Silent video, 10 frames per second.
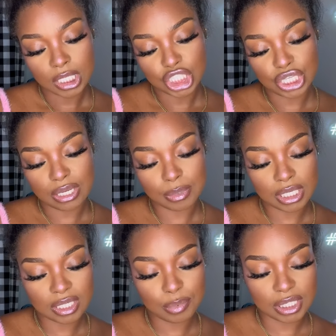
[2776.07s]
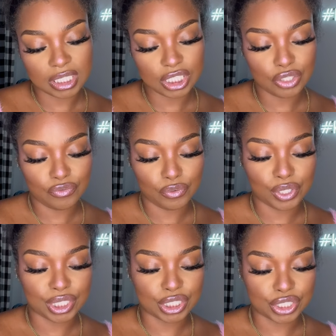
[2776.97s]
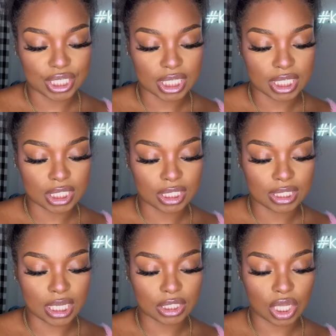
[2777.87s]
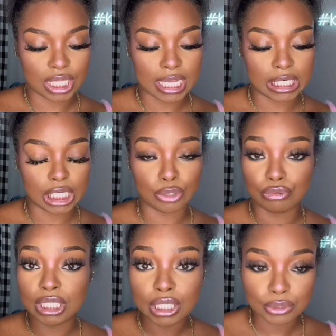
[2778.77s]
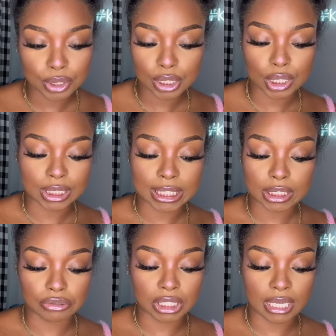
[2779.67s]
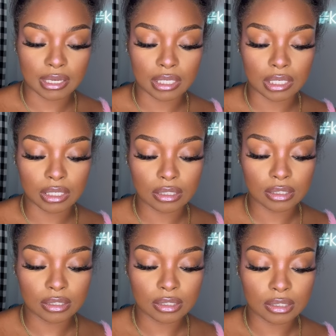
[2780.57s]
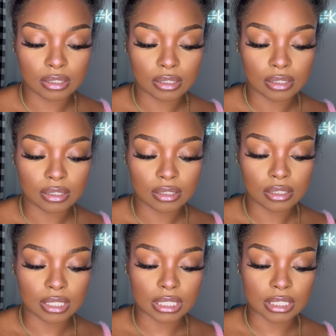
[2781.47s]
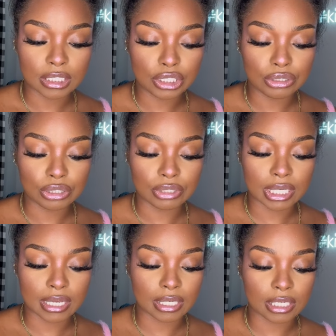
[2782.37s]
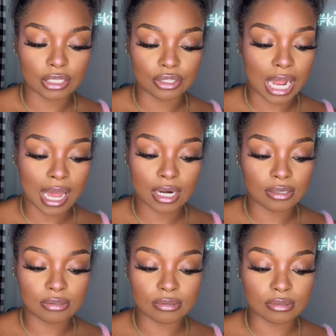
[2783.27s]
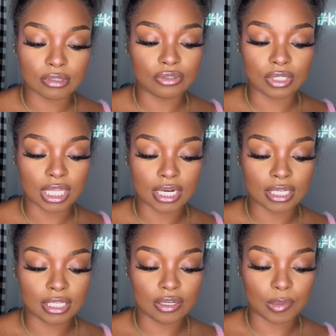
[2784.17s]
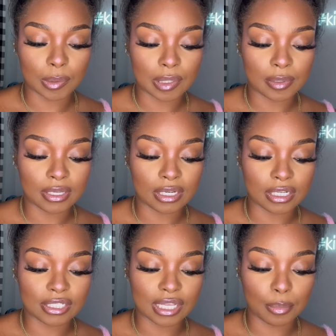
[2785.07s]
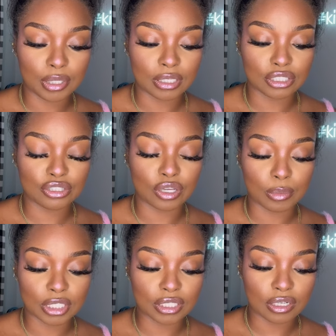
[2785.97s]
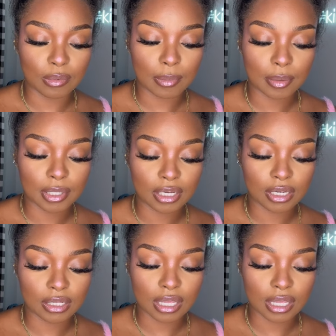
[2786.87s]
So I'm gonna put this to 400 because that's all I need. Really, you could go like 380. Yeah, let's do 380. I don't do a lot of heat on my baby hair because I put so much heat on my baby hair.